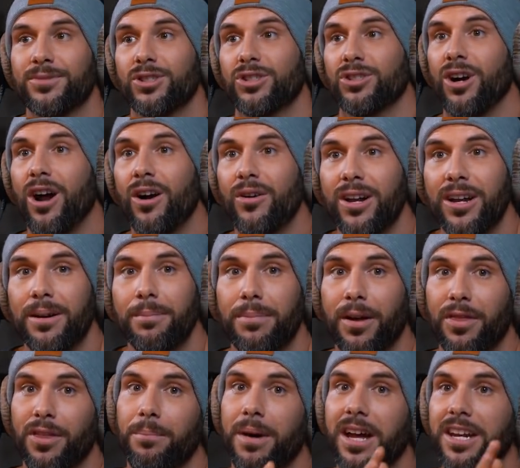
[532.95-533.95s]
Sorry,
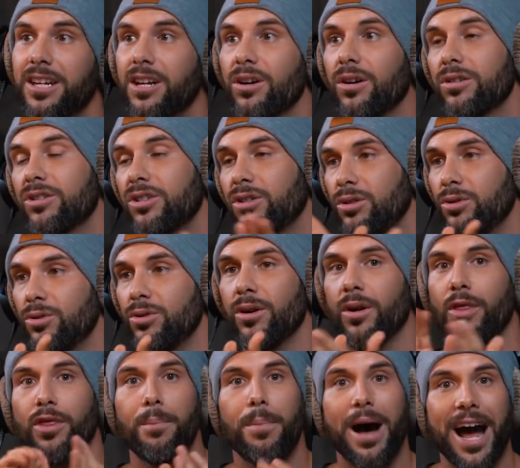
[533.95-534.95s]
but the money goes to
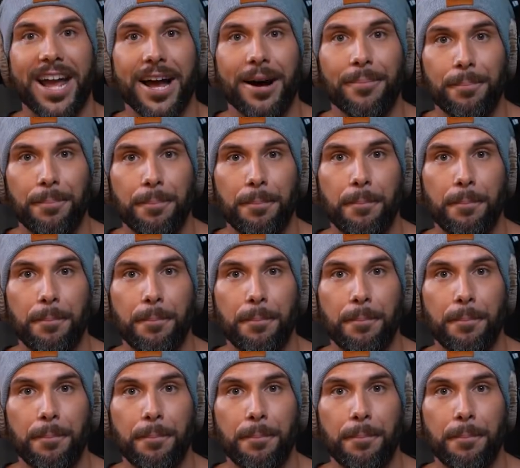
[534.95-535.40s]
the buyer.